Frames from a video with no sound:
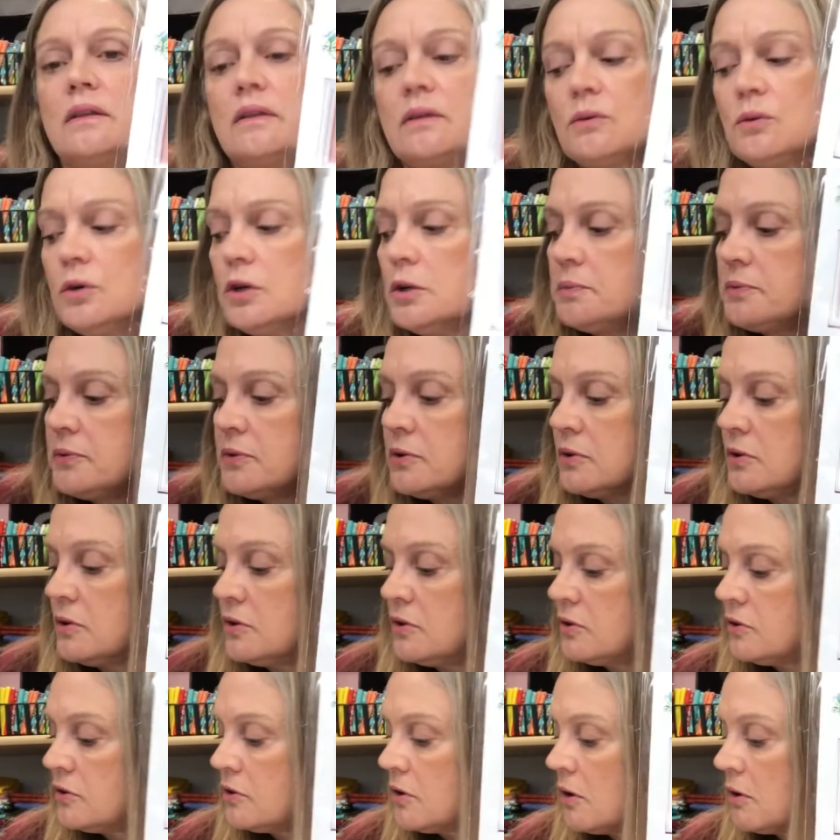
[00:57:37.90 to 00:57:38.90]
Whoops,
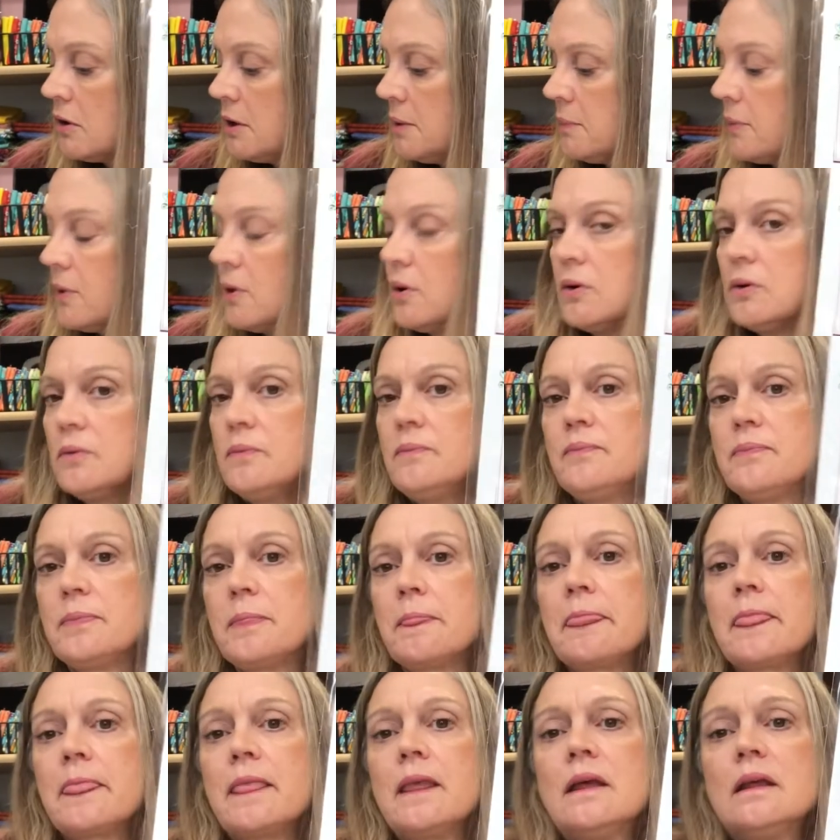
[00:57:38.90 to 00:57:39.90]
sorry, Bo.
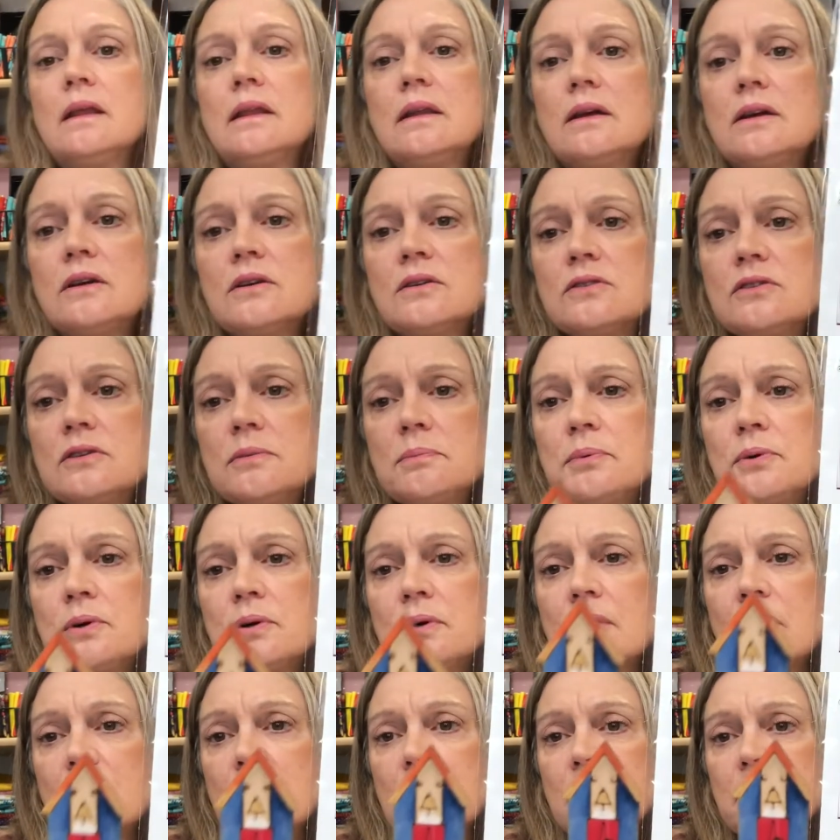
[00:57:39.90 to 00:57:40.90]
There's the
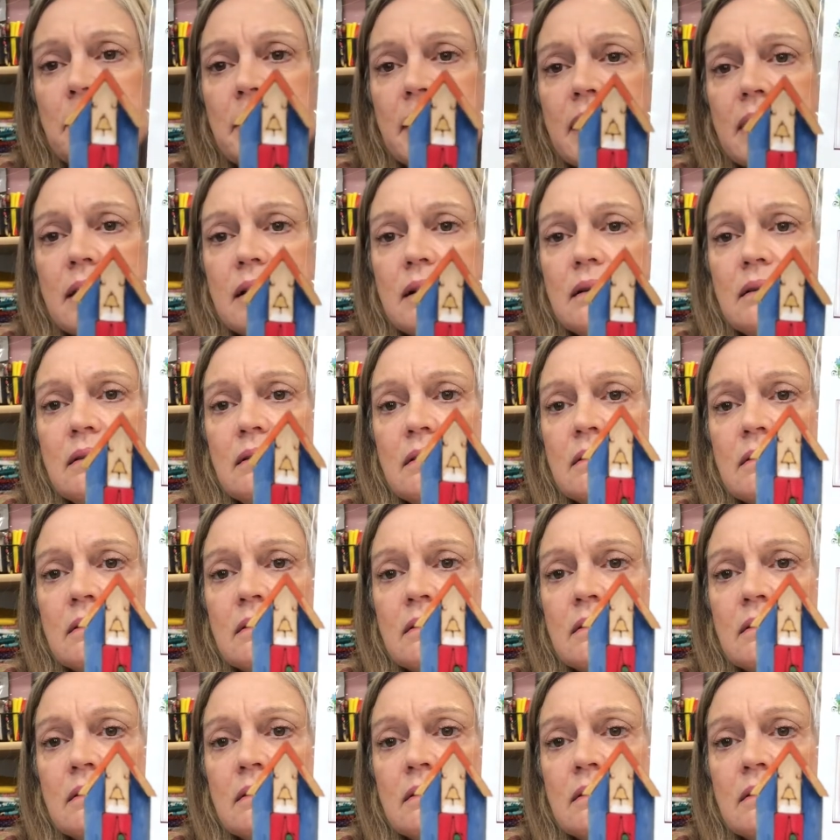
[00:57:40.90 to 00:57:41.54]
button.